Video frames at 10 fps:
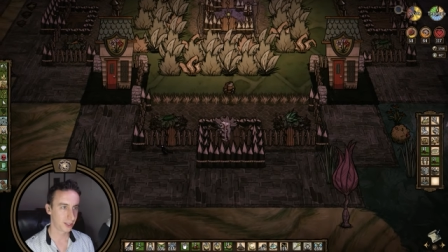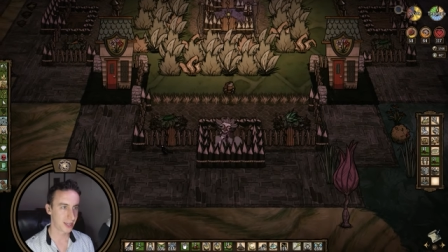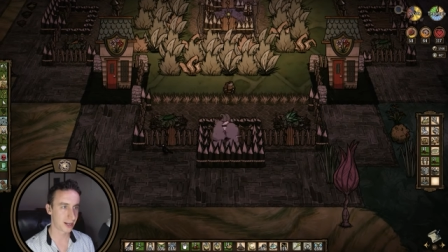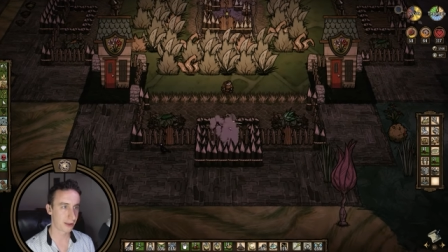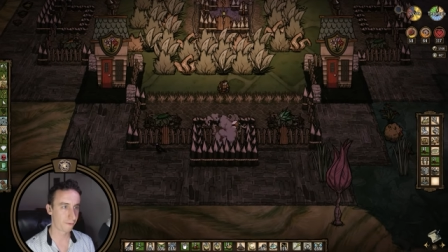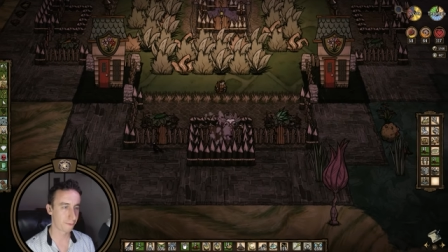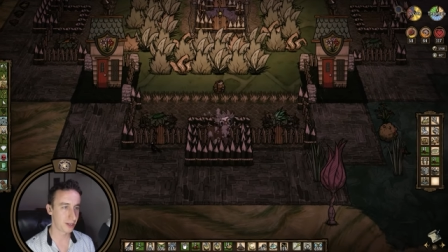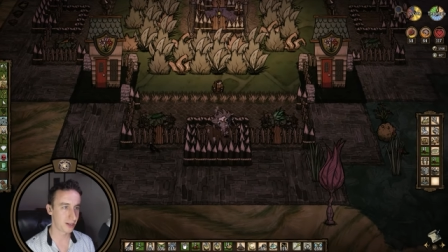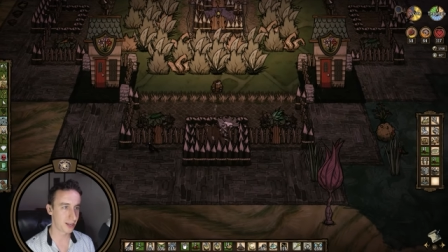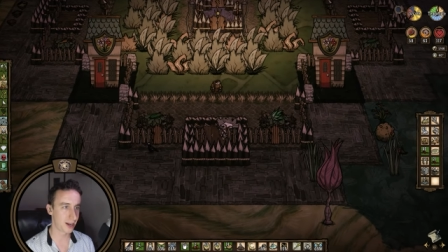You can't hide from
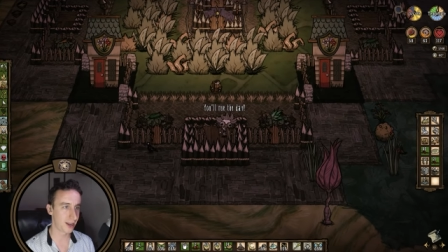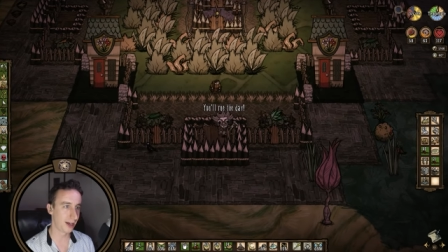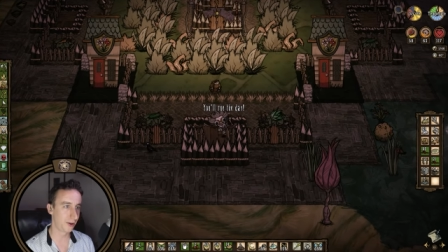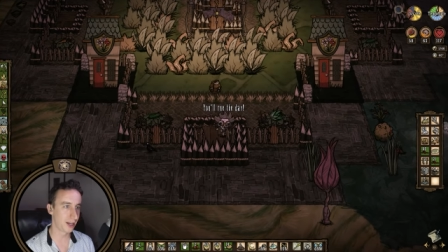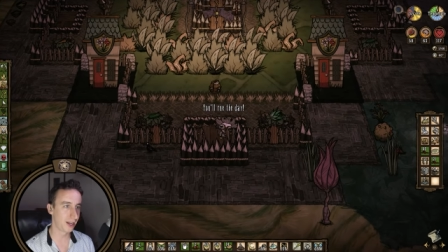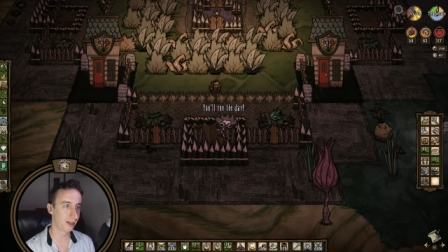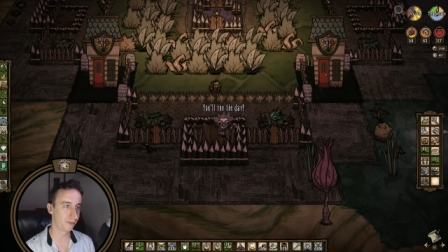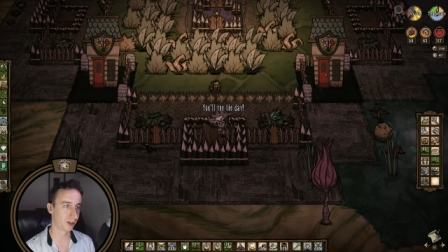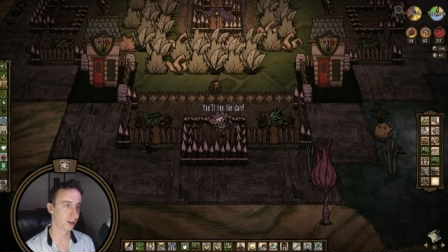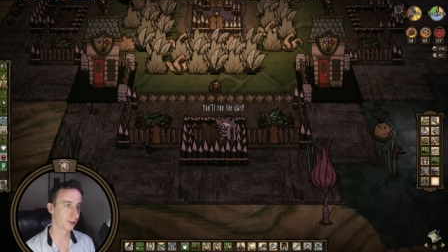me. Not now, not
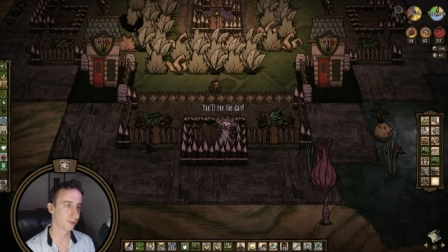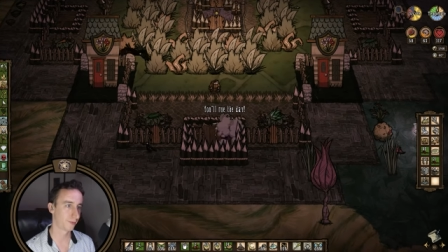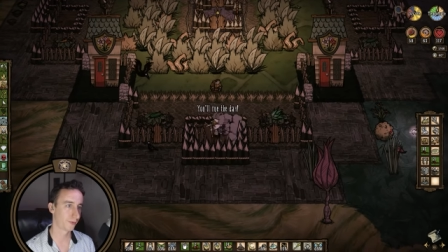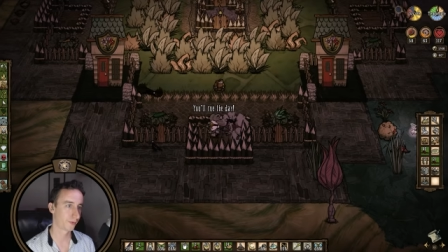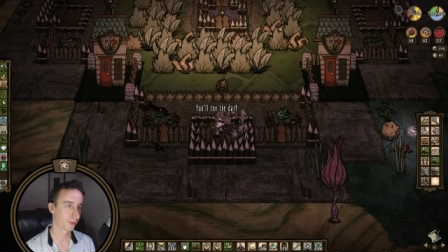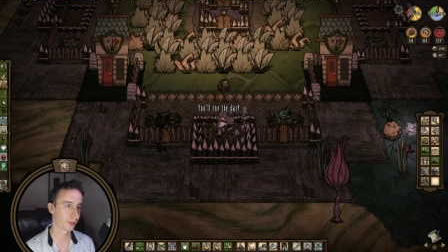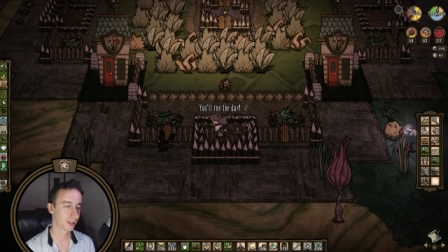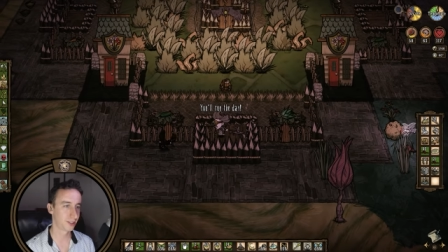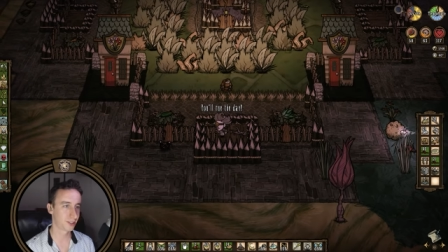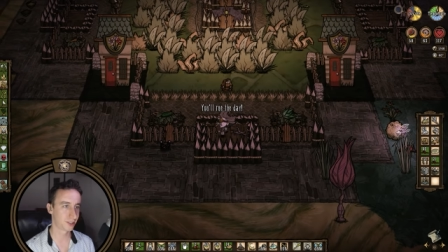ever.
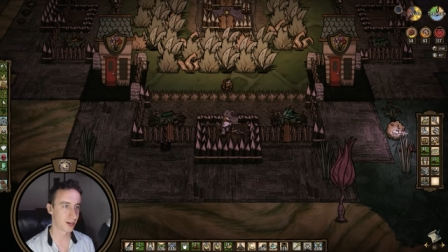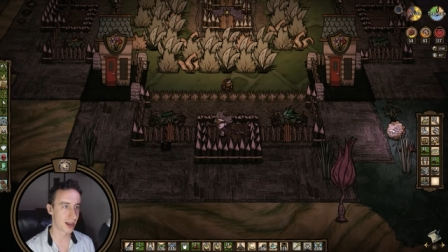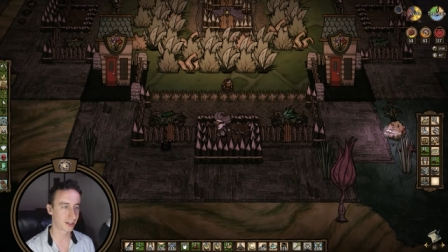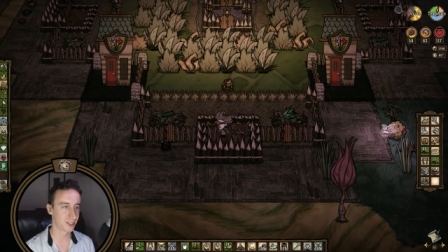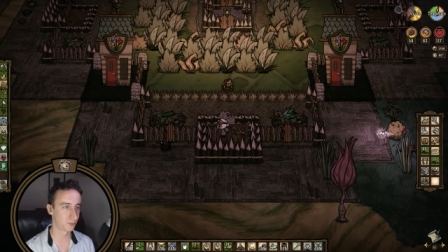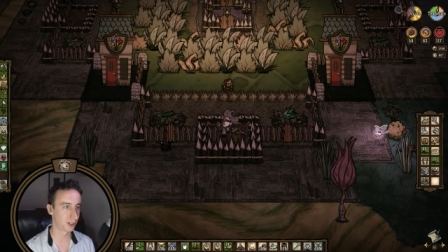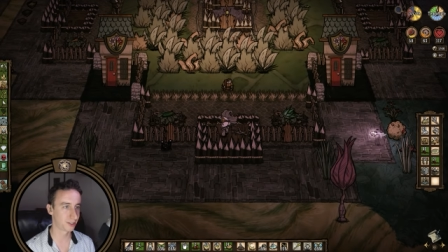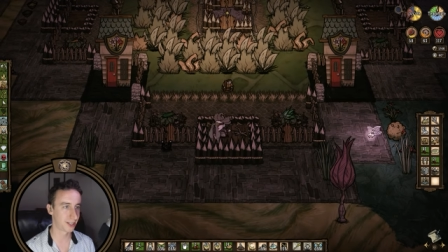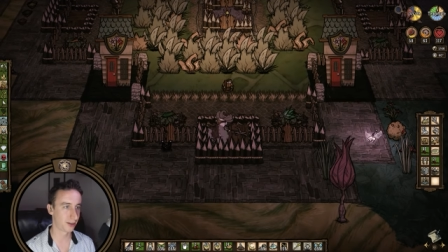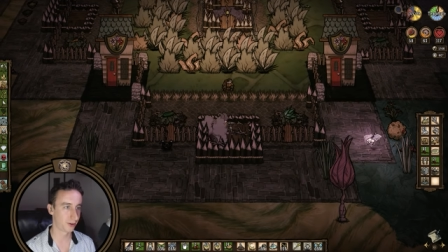Let's just knock these
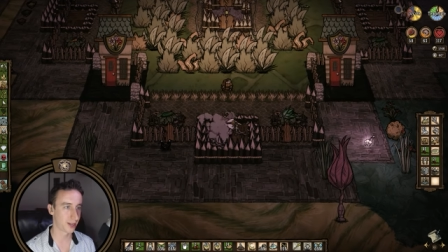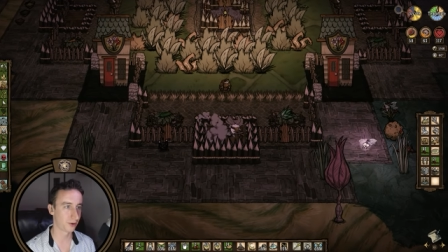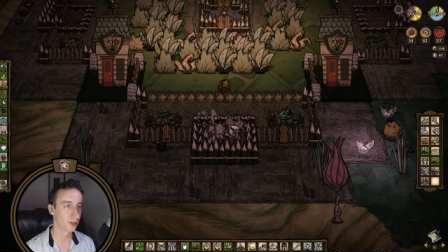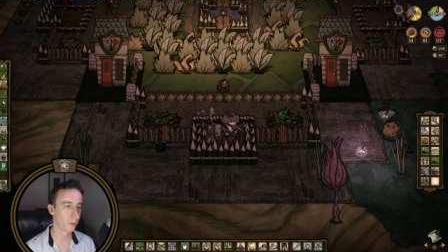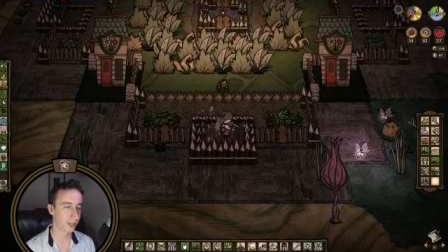walls down now.